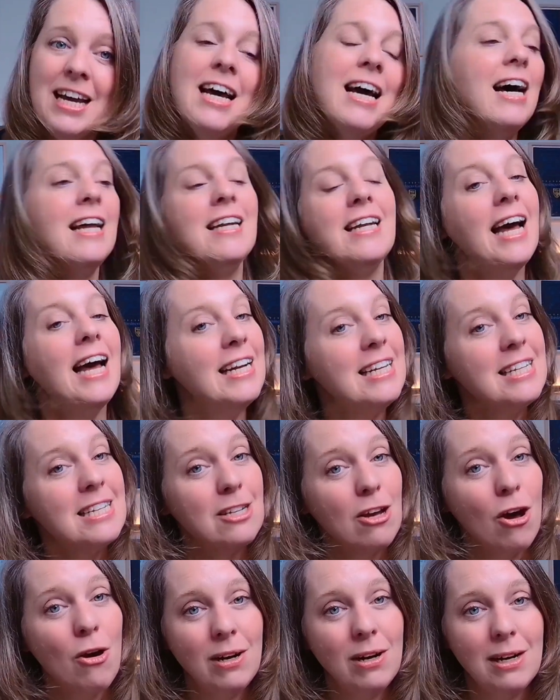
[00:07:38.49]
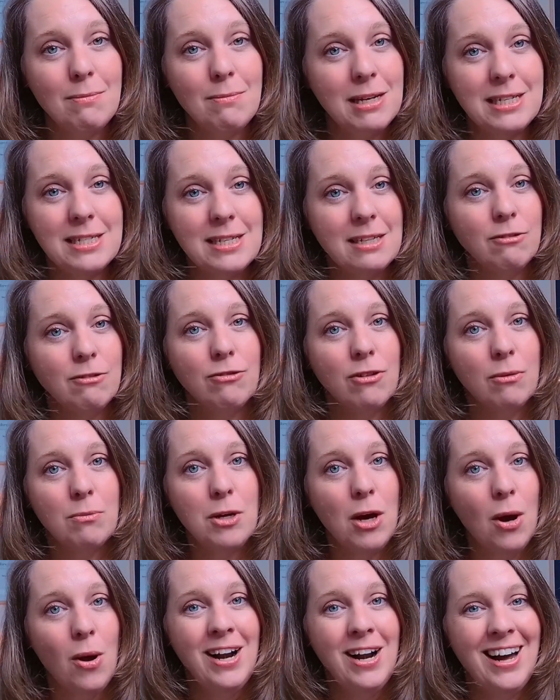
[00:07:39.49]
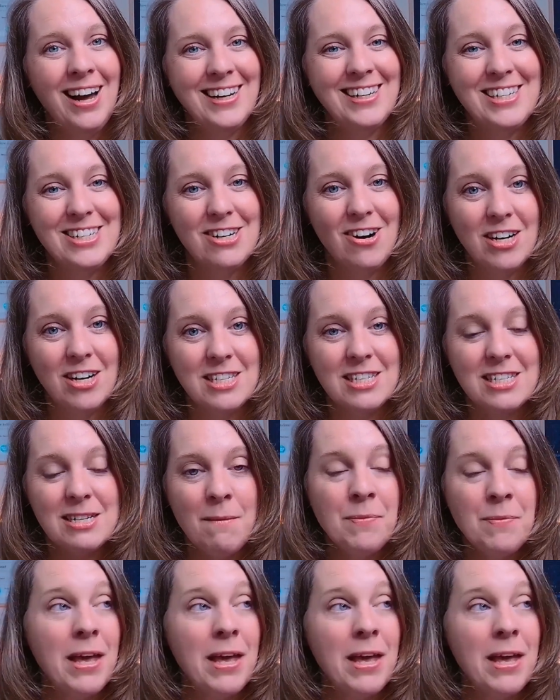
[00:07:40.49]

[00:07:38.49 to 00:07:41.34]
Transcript: And that is totally missing from know, like, trust.